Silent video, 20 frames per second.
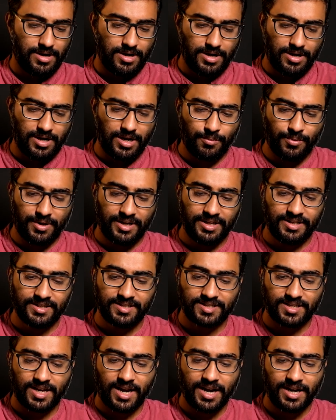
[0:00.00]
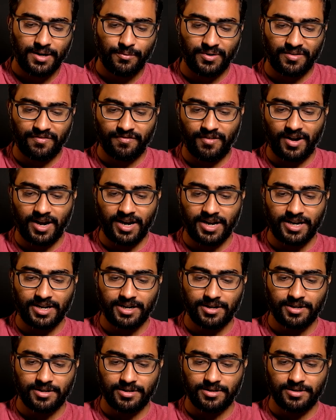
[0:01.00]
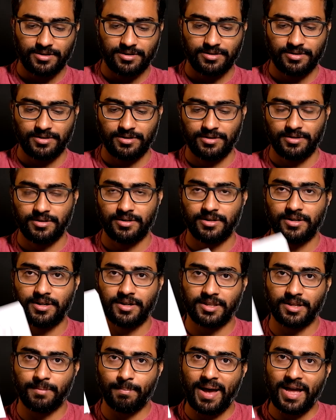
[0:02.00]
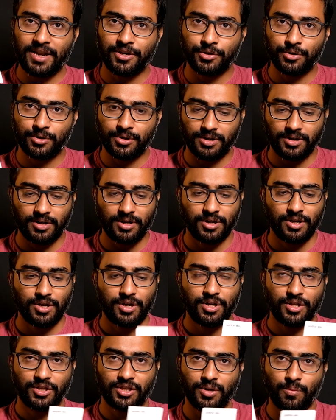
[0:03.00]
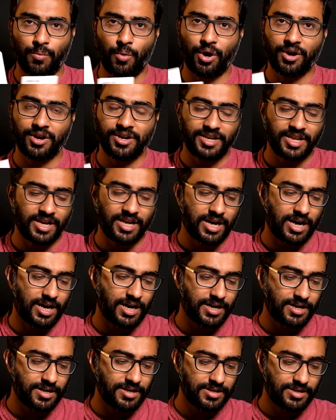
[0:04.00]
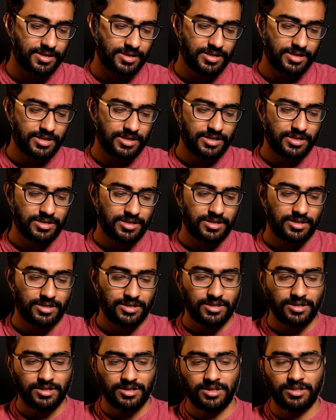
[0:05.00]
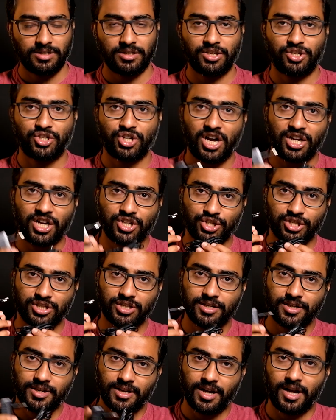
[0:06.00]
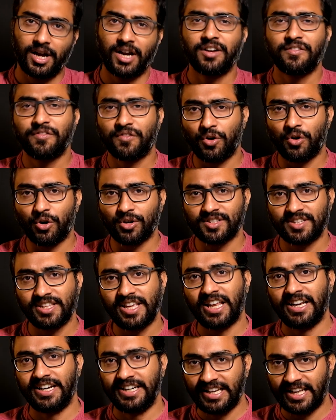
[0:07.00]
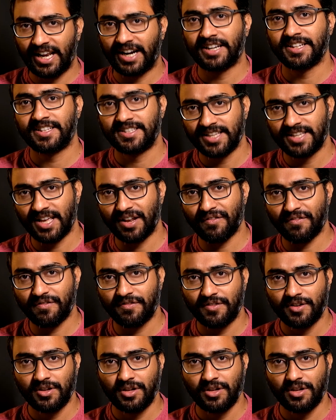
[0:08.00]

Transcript: Now inside we find the manual, the warranty card, the charger, and of course the LED light itself.